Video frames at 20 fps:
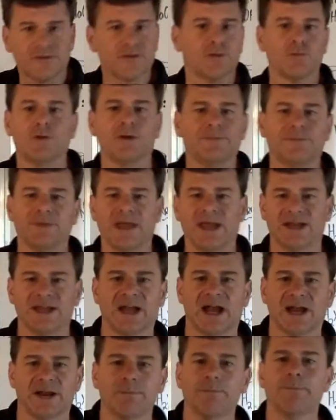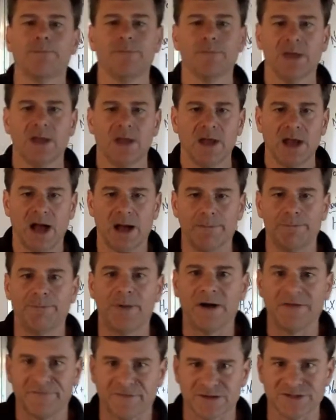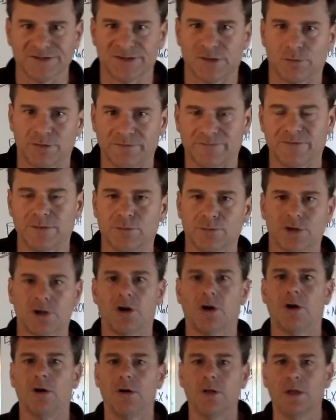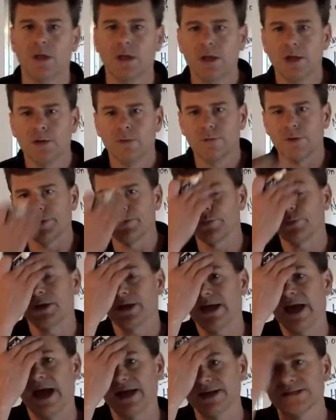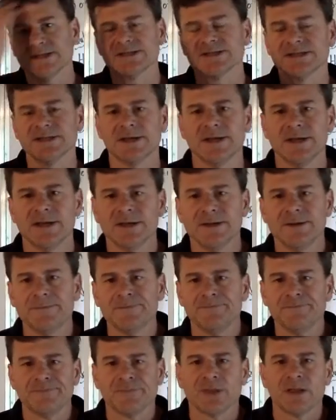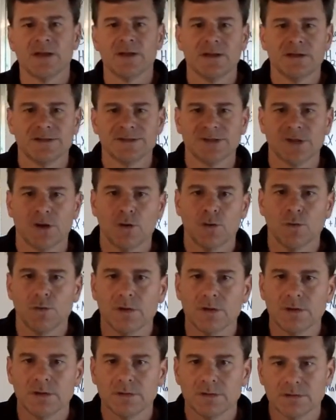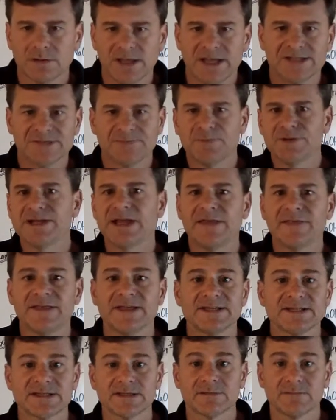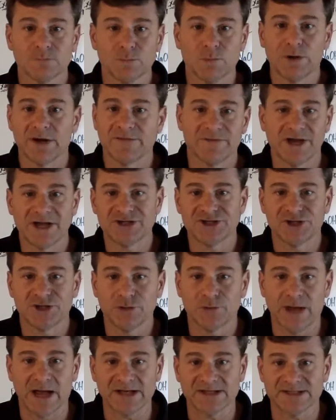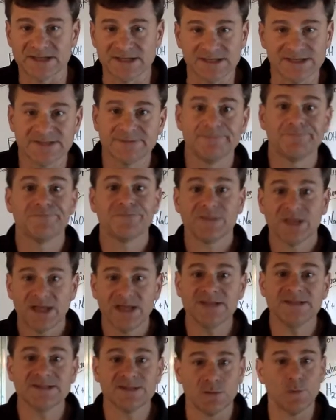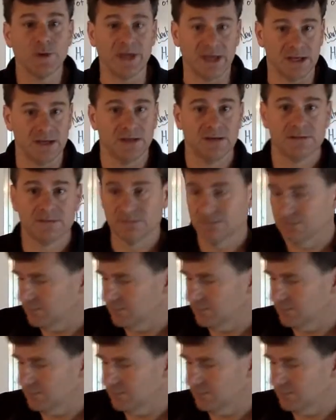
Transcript: There wouldn't be any kind of a buffer zone, if you recall, with weak acids. So let's pretend this, whatever H2X is a weak.